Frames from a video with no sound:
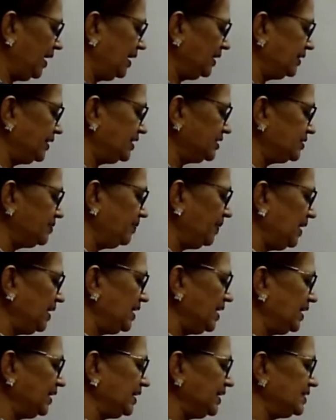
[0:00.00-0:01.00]
This
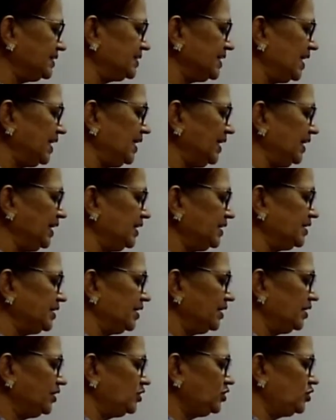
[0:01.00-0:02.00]
miller is selling it
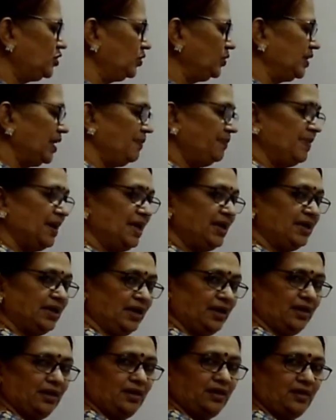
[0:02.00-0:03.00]
to the
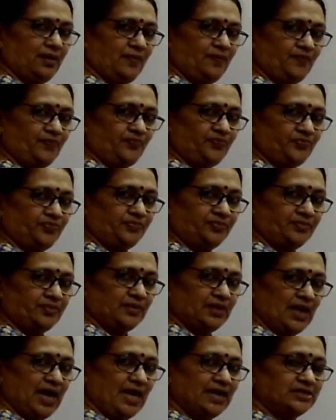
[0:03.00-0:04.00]
baker
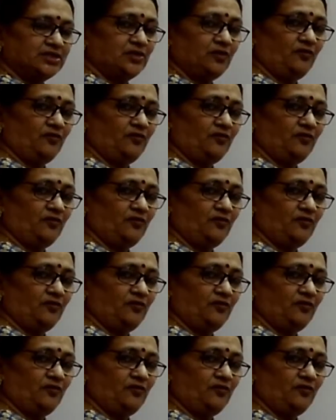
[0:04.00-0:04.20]
as